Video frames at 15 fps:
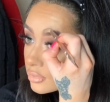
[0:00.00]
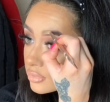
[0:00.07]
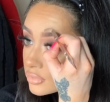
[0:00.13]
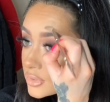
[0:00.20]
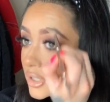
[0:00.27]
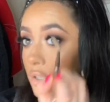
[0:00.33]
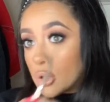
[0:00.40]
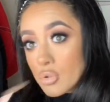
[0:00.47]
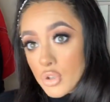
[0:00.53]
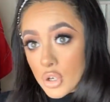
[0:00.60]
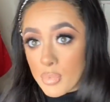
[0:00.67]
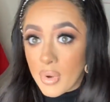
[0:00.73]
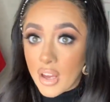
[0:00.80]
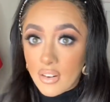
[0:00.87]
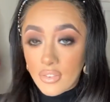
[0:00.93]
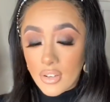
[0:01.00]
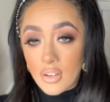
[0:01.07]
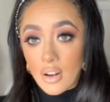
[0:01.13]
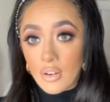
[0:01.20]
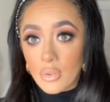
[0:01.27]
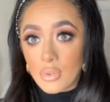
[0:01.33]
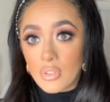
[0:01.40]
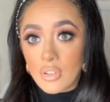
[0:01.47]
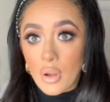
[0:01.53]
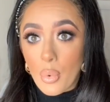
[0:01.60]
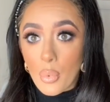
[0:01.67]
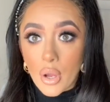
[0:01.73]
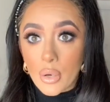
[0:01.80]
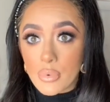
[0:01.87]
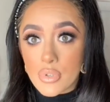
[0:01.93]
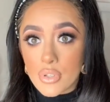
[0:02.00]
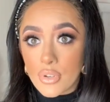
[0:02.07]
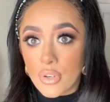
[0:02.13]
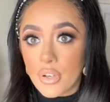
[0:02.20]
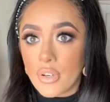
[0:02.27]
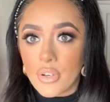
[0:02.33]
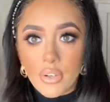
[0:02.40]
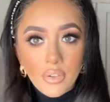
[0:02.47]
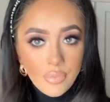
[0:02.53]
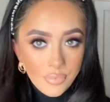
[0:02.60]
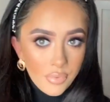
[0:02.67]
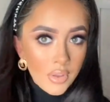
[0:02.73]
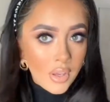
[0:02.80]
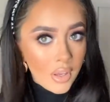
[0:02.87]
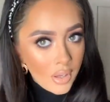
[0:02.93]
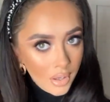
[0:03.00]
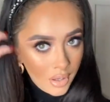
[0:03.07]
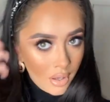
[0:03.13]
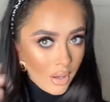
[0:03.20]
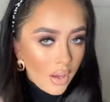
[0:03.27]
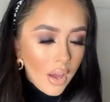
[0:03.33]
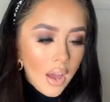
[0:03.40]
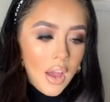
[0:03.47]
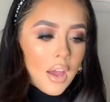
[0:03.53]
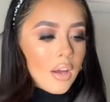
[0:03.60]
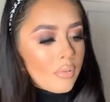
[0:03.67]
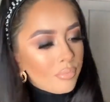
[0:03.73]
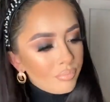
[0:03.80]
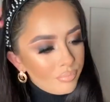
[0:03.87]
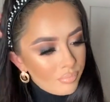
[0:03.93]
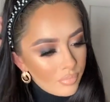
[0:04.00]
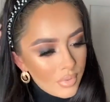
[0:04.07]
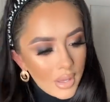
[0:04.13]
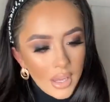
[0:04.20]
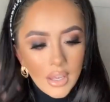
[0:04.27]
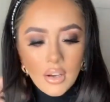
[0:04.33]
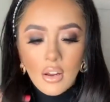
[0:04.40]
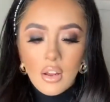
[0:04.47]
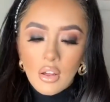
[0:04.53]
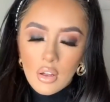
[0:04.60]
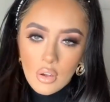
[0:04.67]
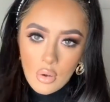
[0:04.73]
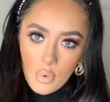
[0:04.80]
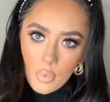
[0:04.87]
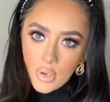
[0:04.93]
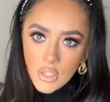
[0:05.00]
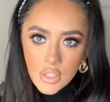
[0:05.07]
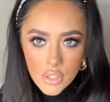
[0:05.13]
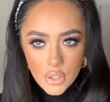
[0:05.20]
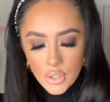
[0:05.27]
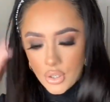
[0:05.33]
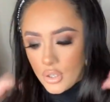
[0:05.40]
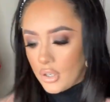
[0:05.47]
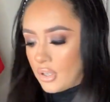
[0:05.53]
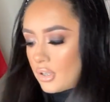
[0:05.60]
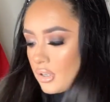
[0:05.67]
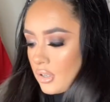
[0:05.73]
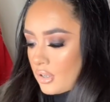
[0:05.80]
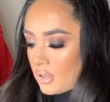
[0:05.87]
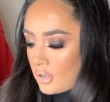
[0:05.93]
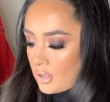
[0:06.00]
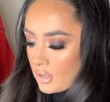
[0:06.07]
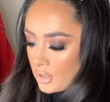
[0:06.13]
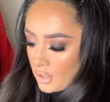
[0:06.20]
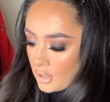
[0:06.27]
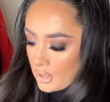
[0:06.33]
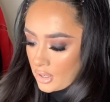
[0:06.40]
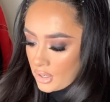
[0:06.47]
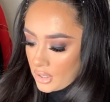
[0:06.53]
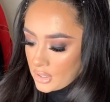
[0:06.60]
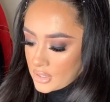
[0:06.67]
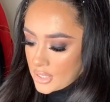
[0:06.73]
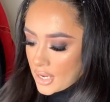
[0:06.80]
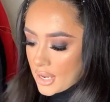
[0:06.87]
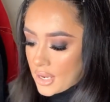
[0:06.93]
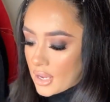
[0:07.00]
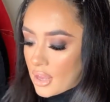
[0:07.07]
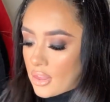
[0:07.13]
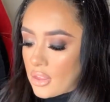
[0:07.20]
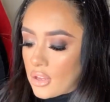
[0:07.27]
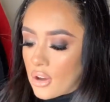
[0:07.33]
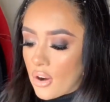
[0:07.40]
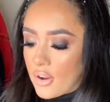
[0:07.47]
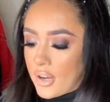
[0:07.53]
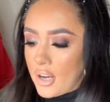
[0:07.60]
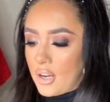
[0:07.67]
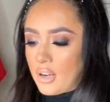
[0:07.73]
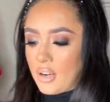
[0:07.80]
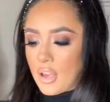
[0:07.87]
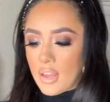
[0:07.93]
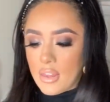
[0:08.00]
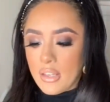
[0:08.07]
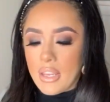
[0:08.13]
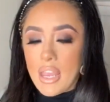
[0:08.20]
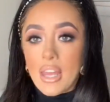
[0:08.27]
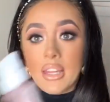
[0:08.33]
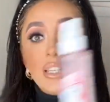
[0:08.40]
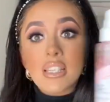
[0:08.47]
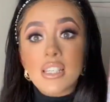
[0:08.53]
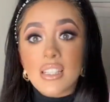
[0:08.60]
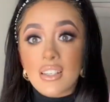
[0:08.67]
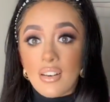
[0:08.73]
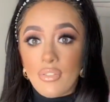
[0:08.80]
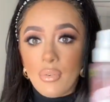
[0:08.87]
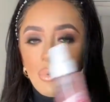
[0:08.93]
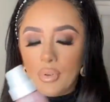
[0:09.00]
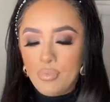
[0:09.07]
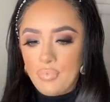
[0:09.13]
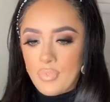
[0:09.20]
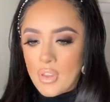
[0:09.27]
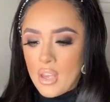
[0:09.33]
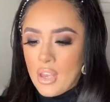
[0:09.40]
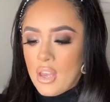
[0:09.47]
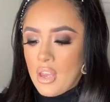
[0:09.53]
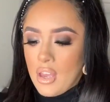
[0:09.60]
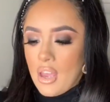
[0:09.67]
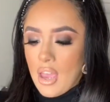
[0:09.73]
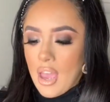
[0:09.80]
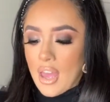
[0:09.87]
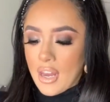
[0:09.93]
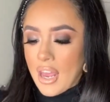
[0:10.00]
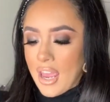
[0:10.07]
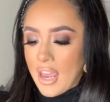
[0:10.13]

Didn't go too bad for not knowing what I was going to do. Um, then going to take the Garnier, and again this is a different one, and I